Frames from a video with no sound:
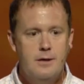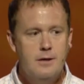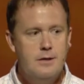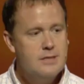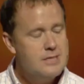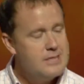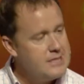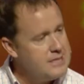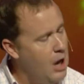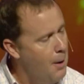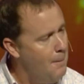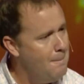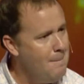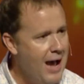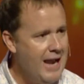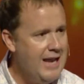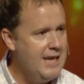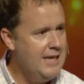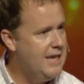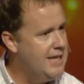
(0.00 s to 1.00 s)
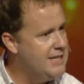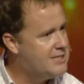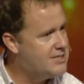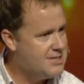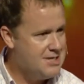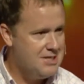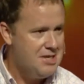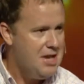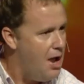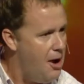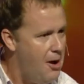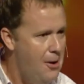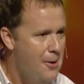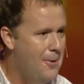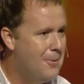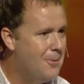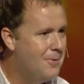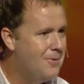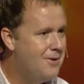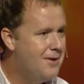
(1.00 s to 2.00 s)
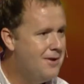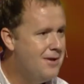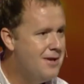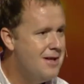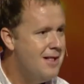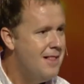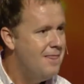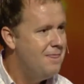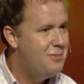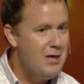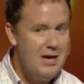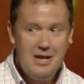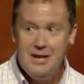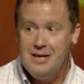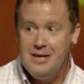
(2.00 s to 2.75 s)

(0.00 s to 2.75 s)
Somebody needs to know that